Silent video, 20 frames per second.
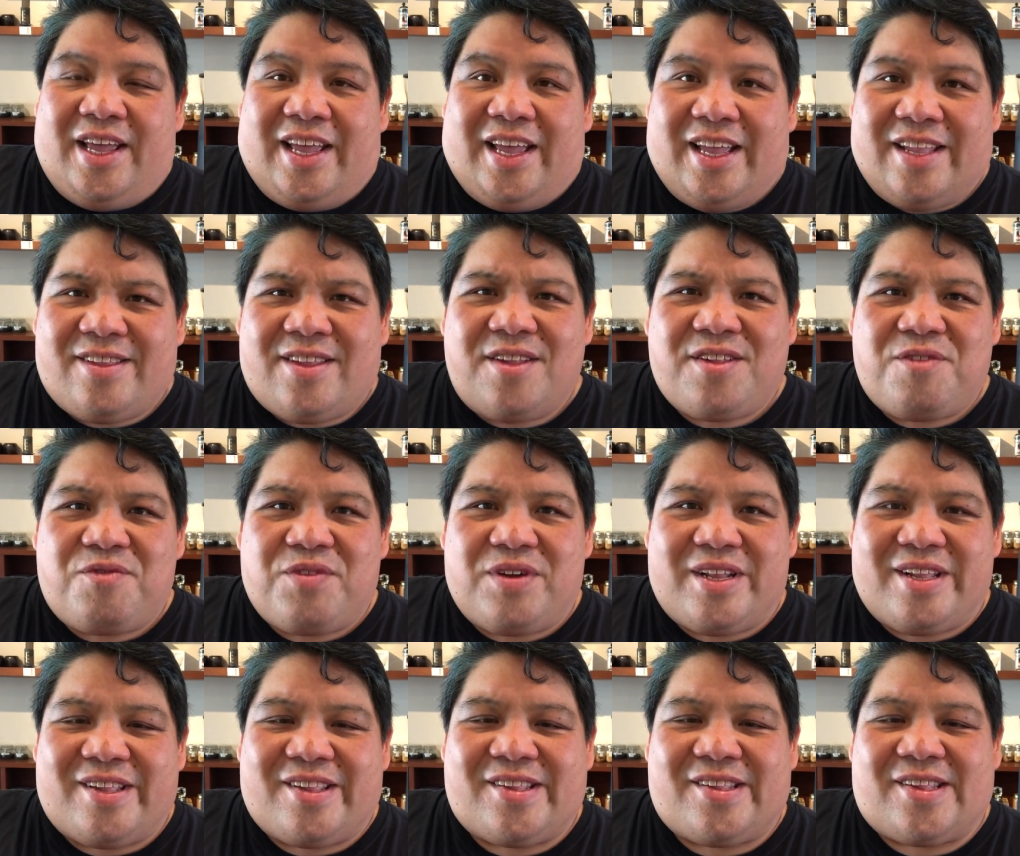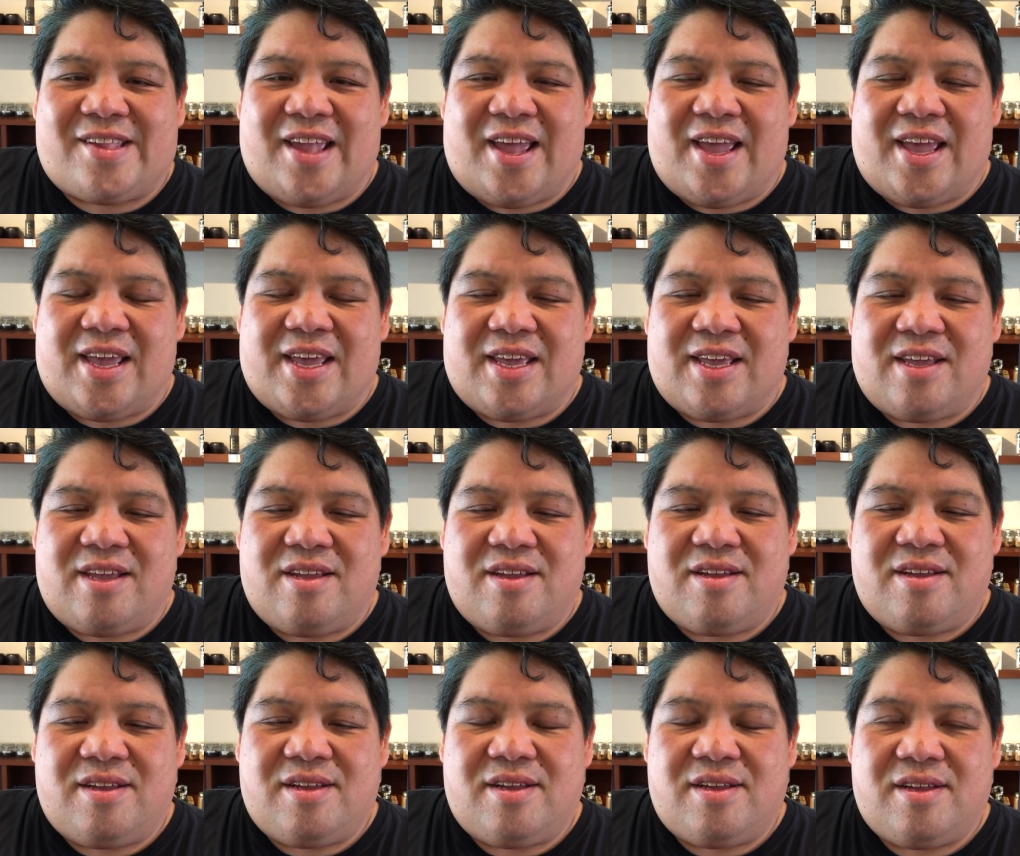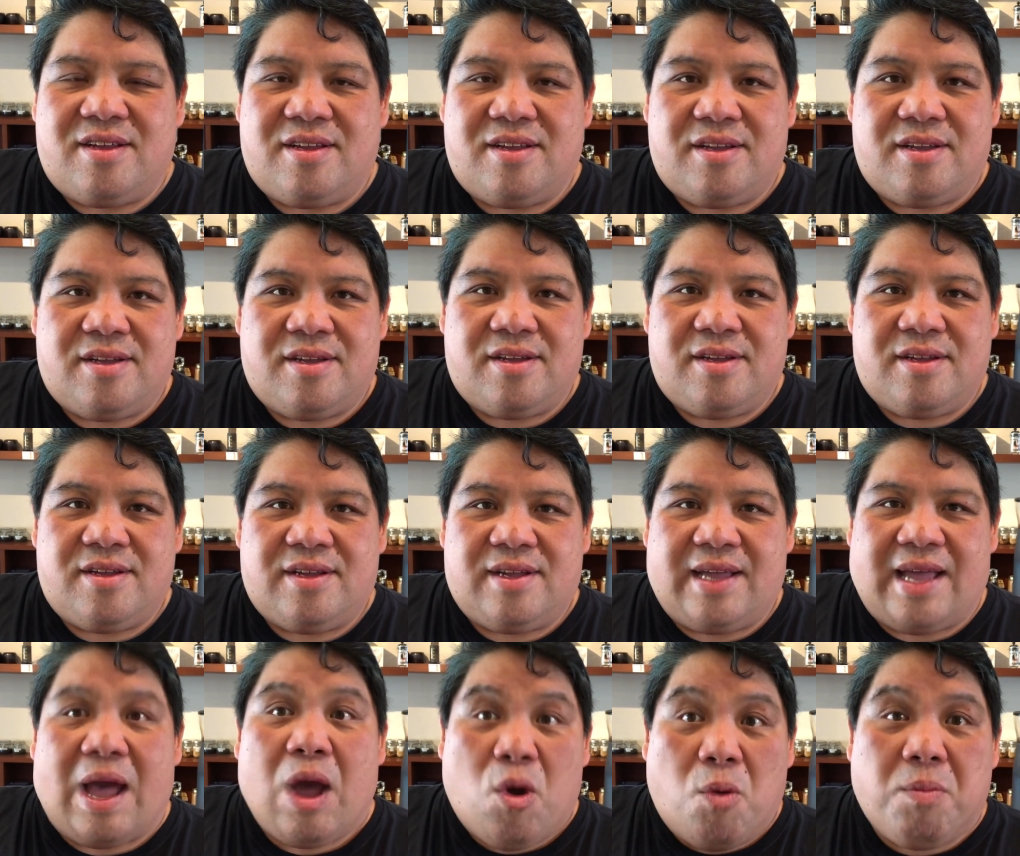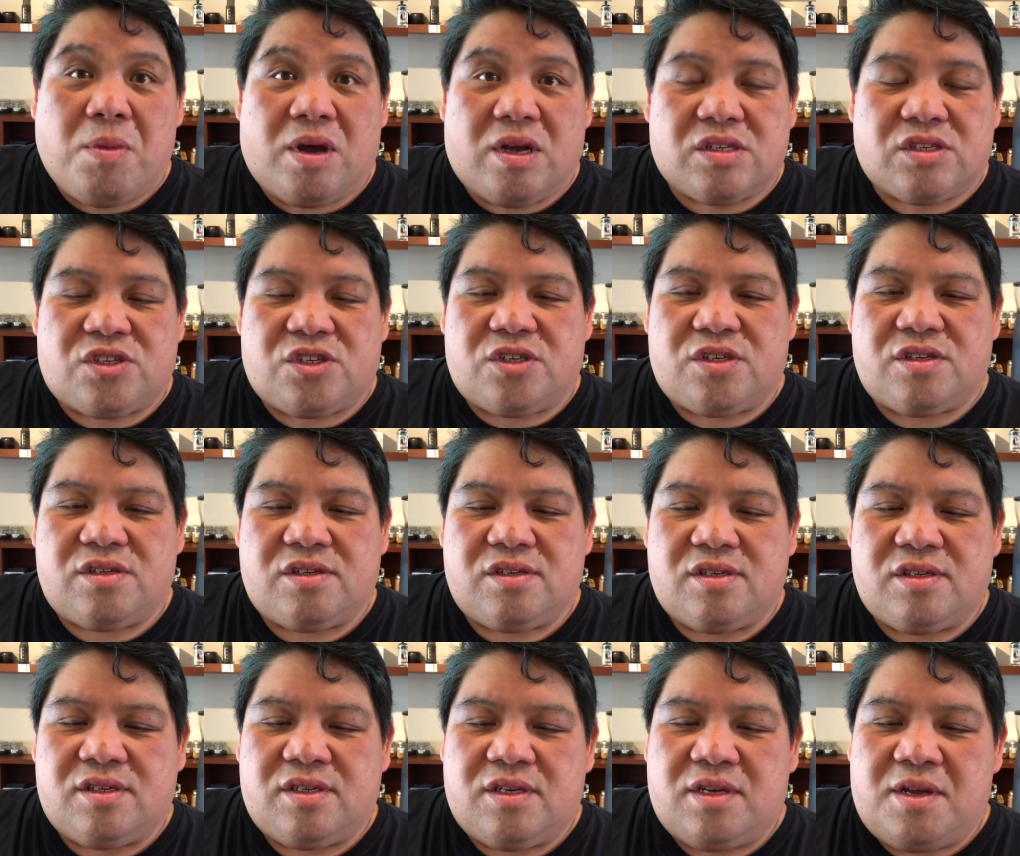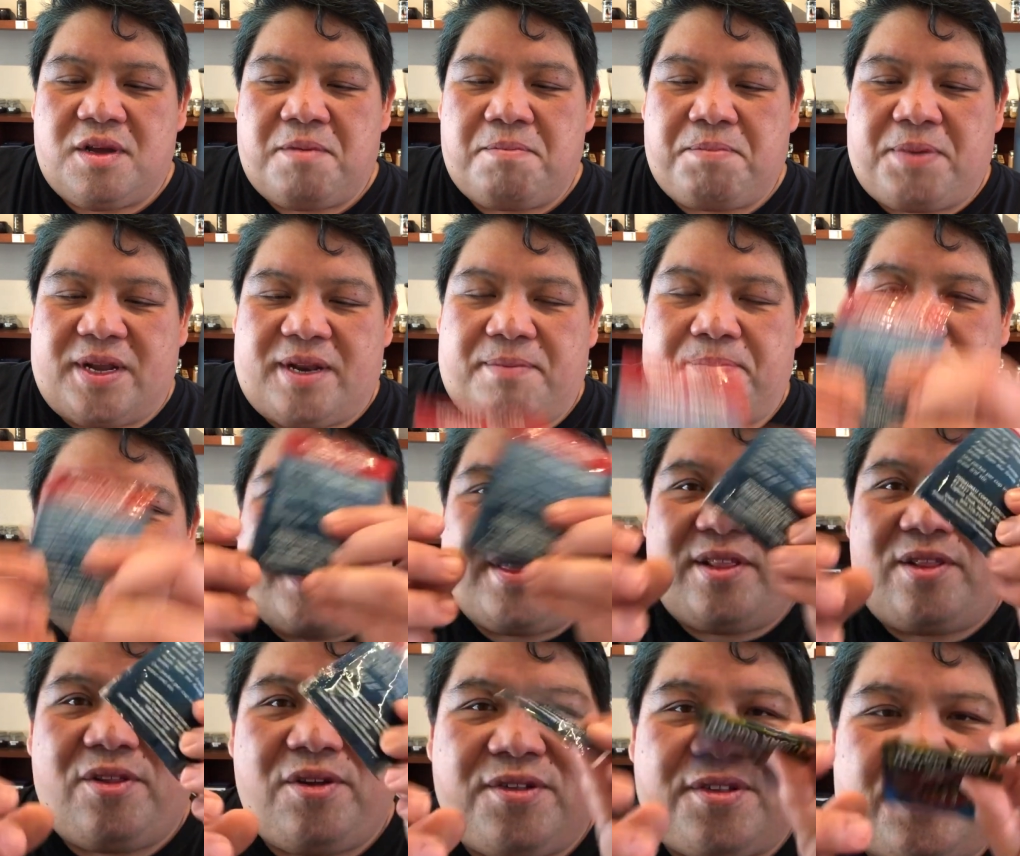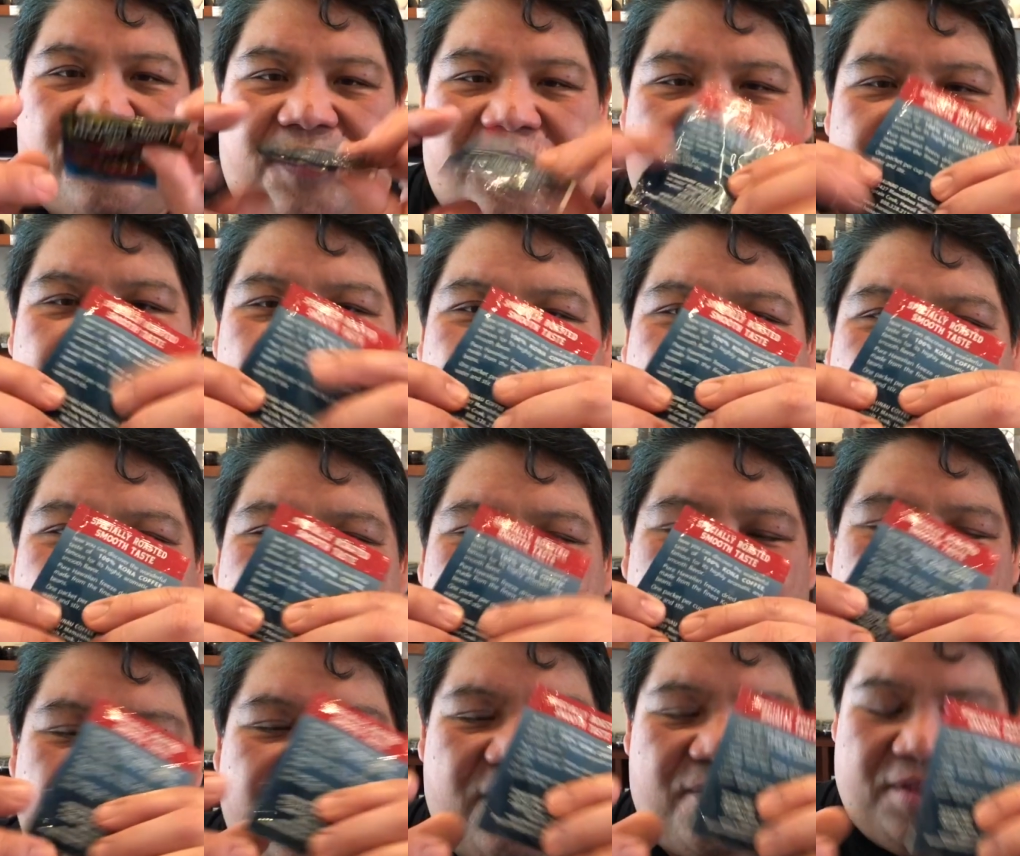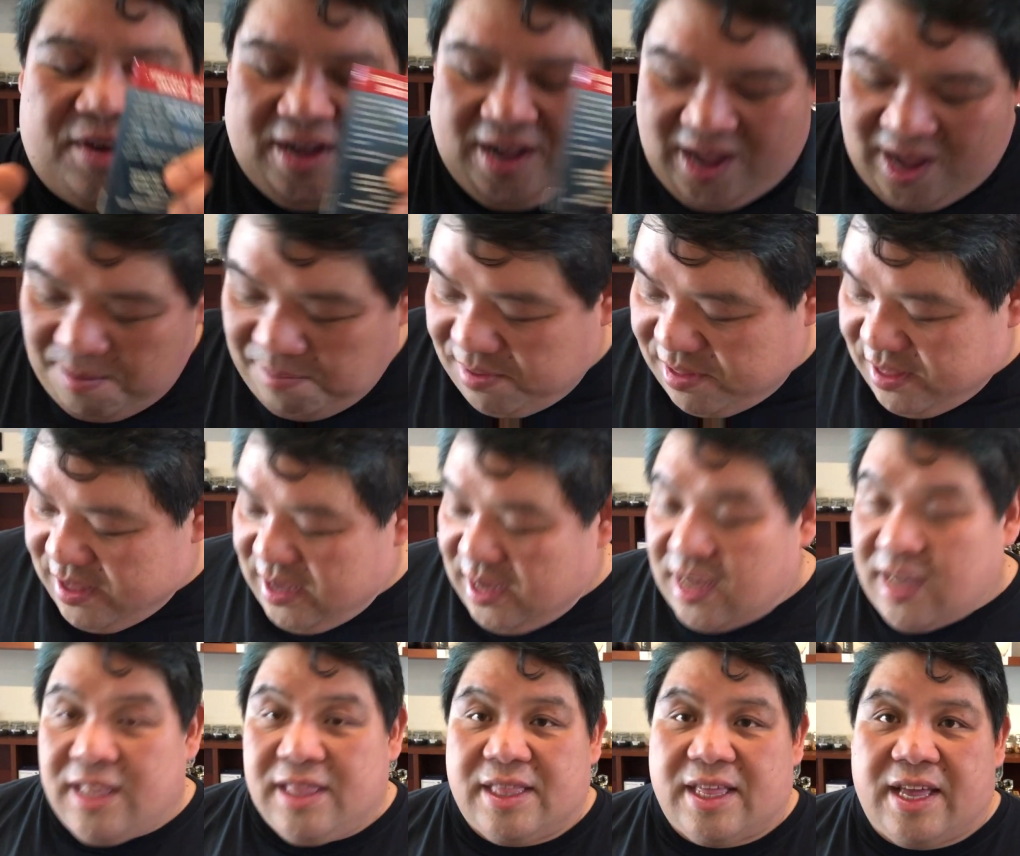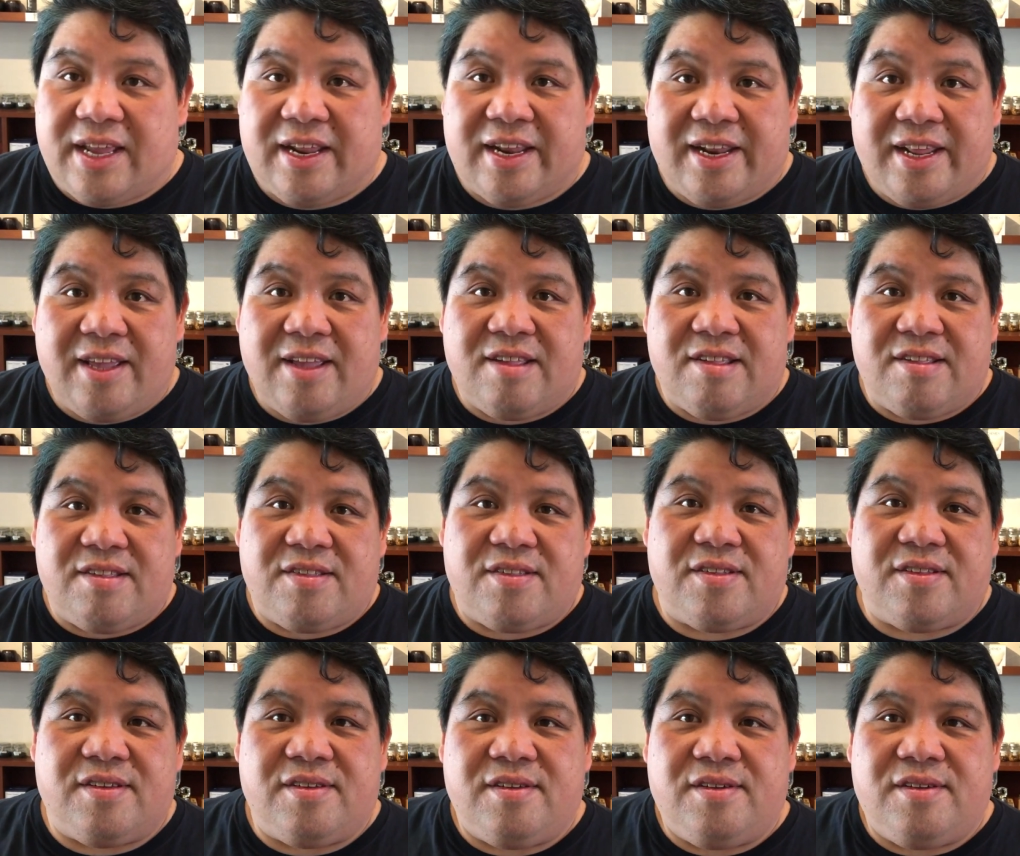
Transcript: It doesn't really say how much, but by the looks of it and the feeling of it, I'm thinking that it is